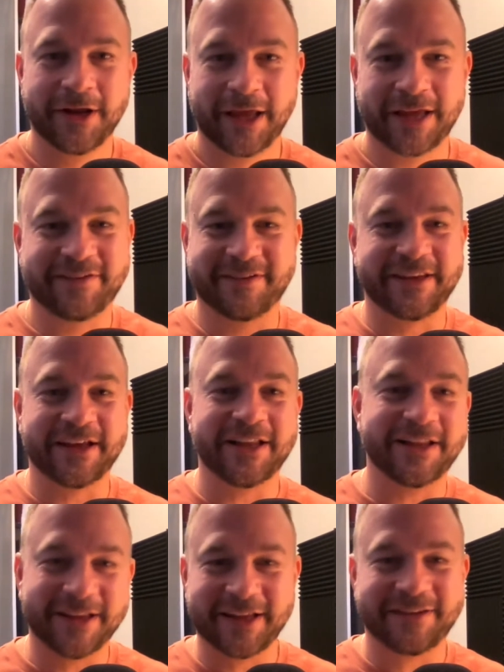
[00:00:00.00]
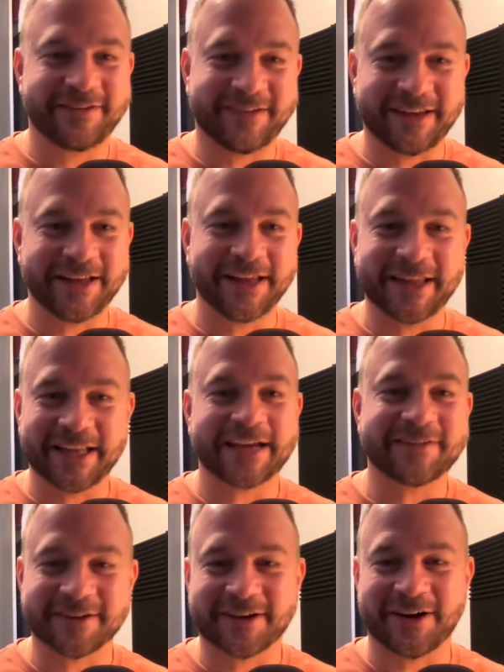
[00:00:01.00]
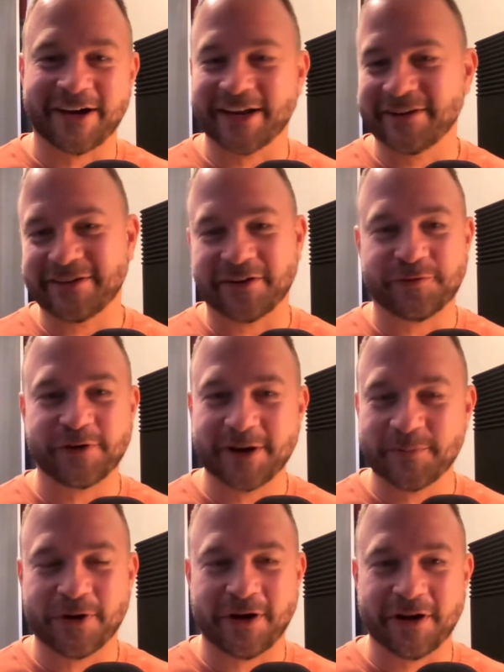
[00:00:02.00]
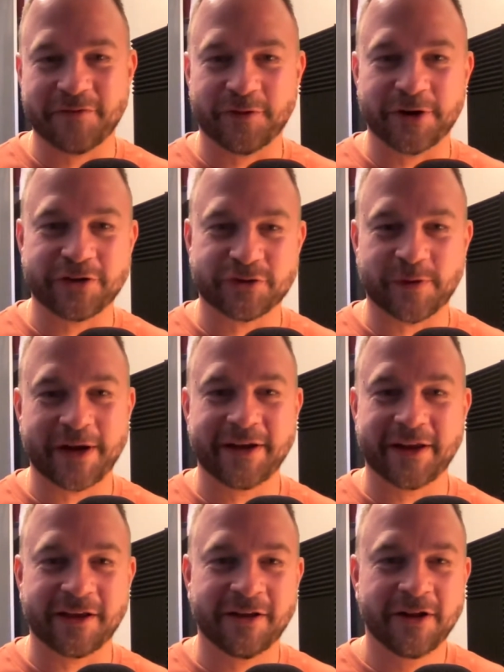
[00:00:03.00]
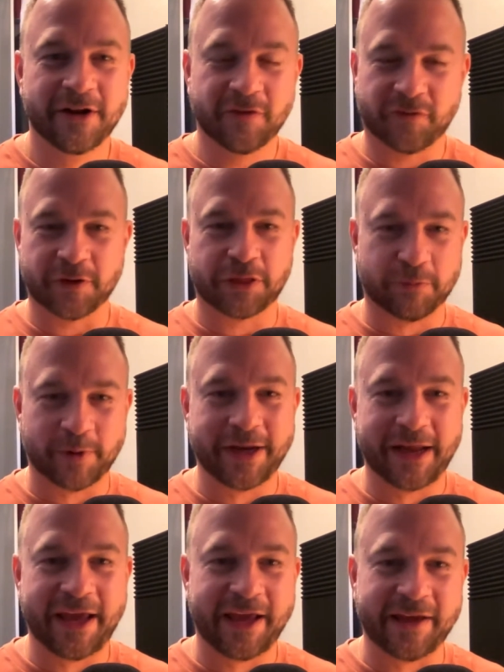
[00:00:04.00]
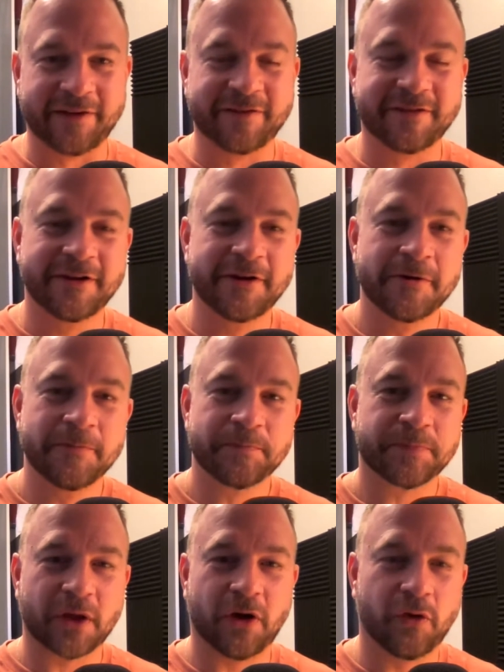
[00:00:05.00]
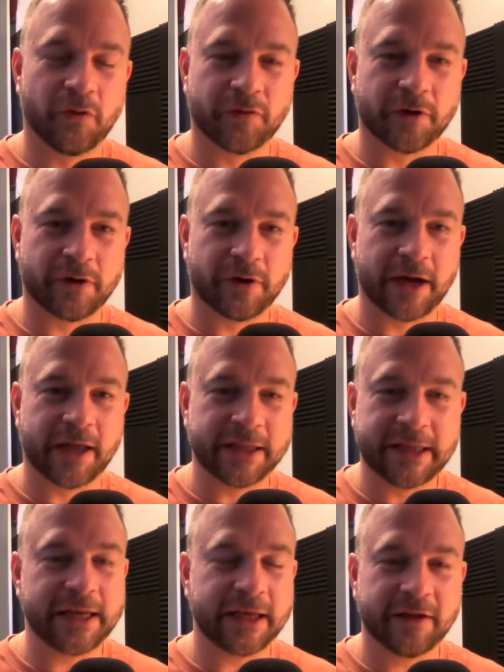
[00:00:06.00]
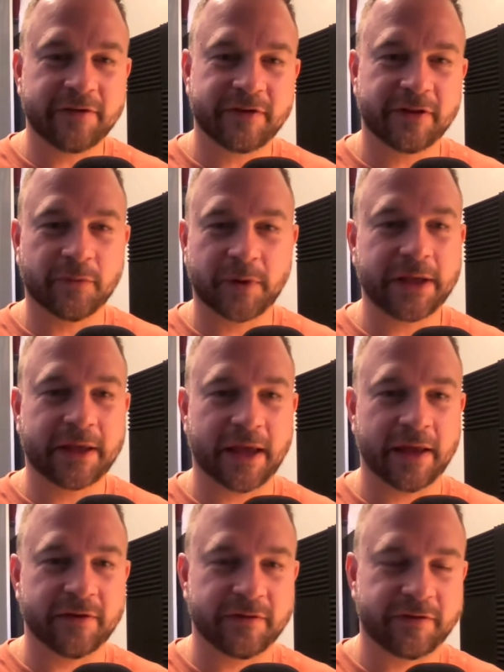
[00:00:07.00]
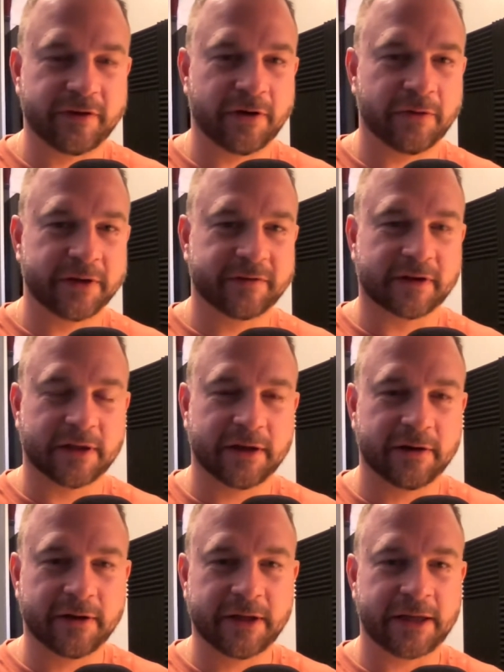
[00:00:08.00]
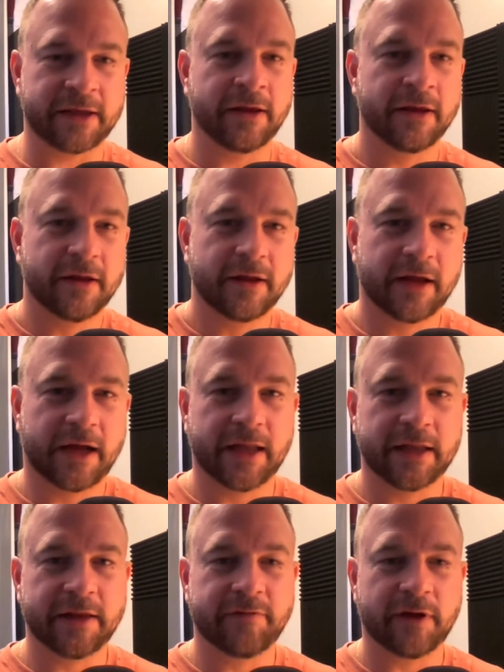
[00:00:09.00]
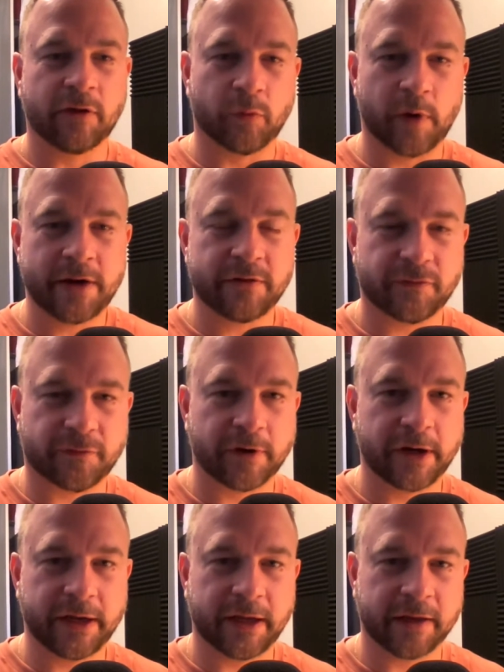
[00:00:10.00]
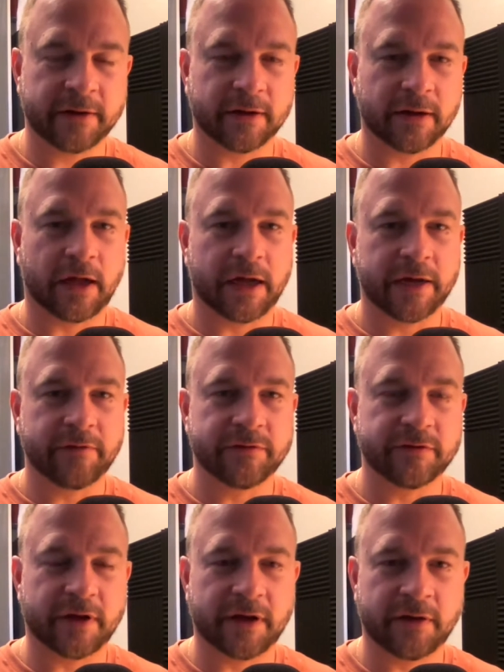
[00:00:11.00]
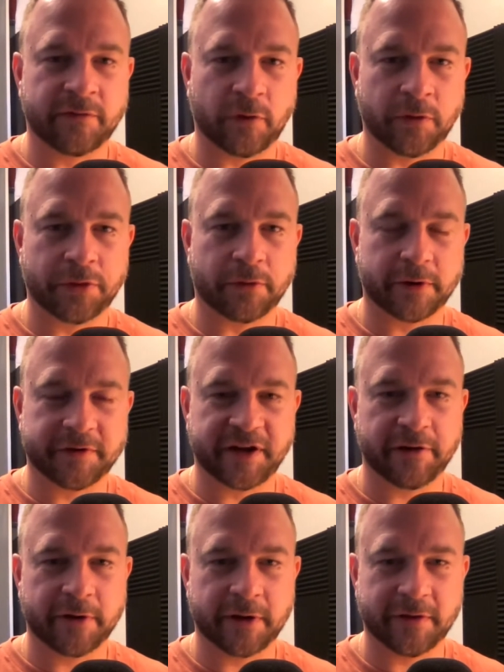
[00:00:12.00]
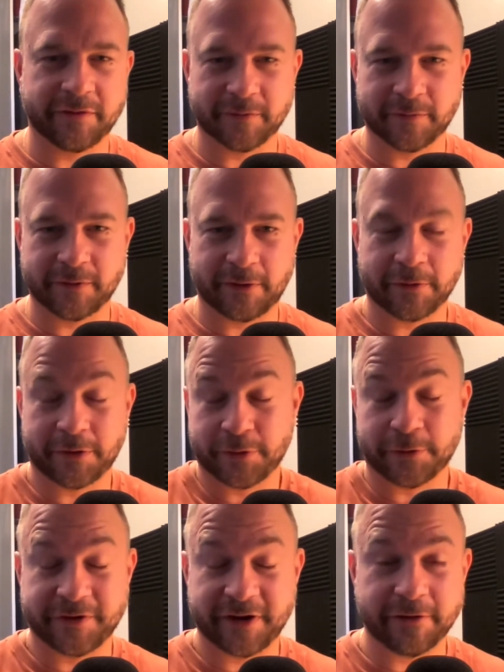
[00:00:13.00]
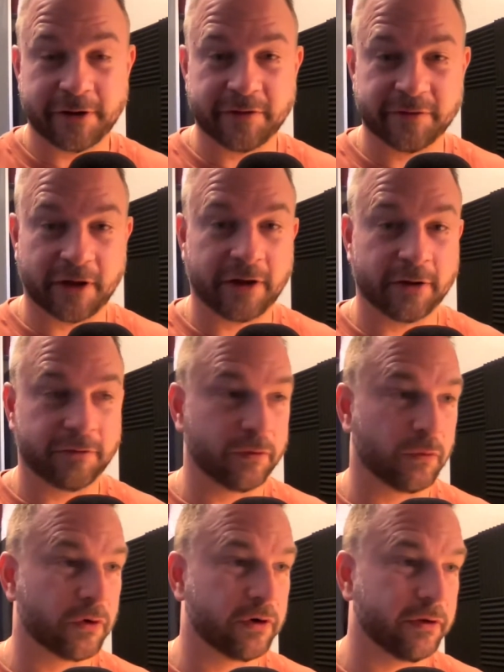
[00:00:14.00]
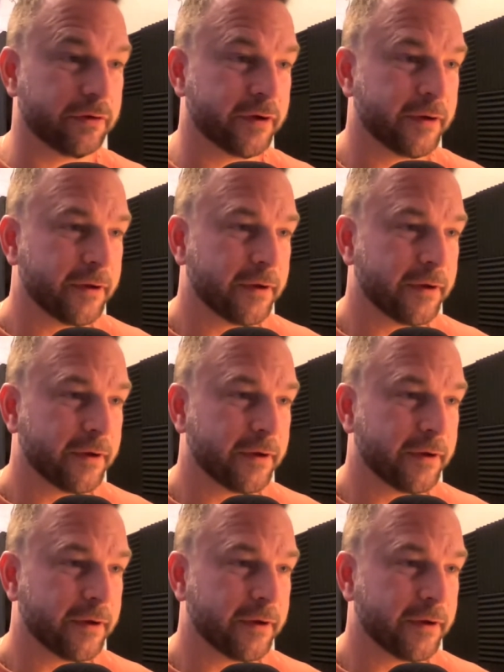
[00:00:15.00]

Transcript: it's still in the lexicon. I saw Freedom Convoy trending for 3 days over leading into the weekend. So it's clearly living rent-free in the lives of authoritarians all over the world.